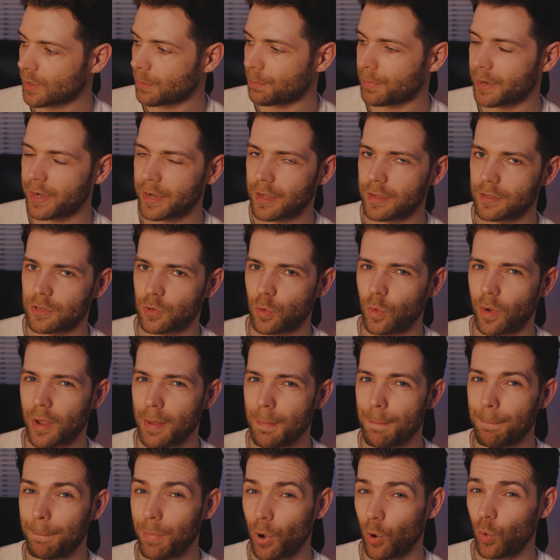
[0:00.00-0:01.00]
but it is
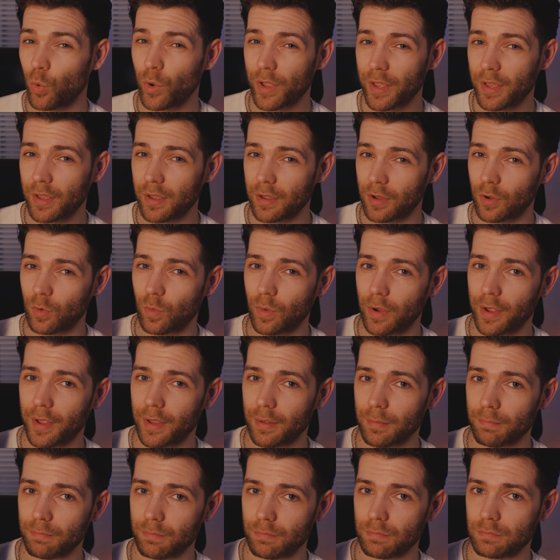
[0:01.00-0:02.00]
quite bulky and
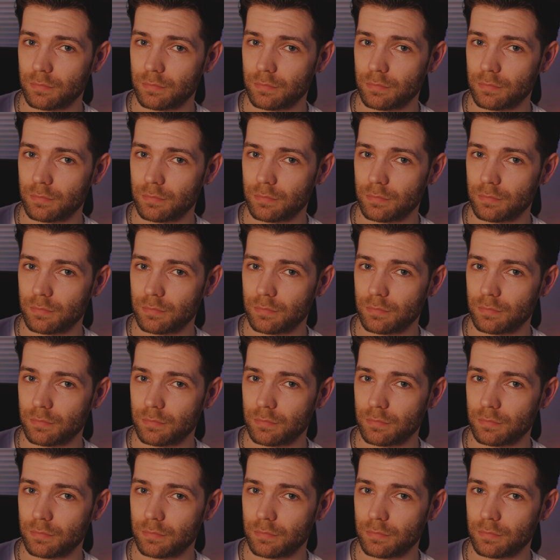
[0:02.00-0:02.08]
quite